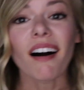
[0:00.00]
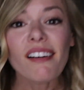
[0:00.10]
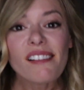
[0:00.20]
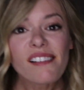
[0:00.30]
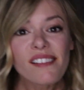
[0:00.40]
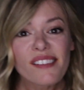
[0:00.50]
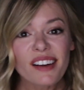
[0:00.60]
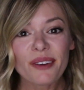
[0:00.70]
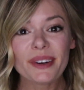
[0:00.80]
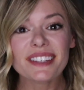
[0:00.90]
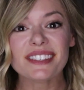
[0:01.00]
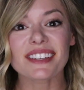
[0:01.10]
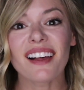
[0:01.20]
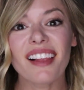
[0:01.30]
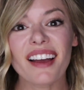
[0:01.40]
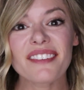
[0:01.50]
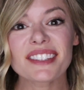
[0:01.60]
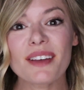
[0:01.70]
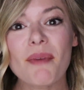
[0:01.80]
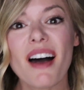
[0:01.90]
Oh, and we still have
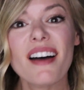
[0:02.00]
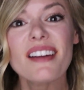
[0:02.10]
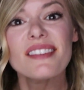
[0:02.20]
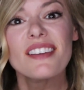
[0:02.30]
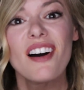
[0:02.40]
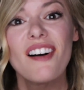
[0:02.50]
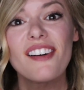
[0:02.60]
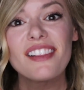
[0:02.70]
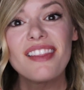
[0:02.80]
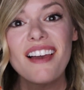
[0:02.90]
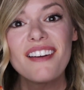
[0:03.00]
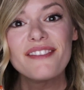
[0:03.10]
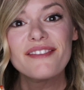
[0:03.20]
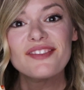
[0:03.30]
some hot dog left.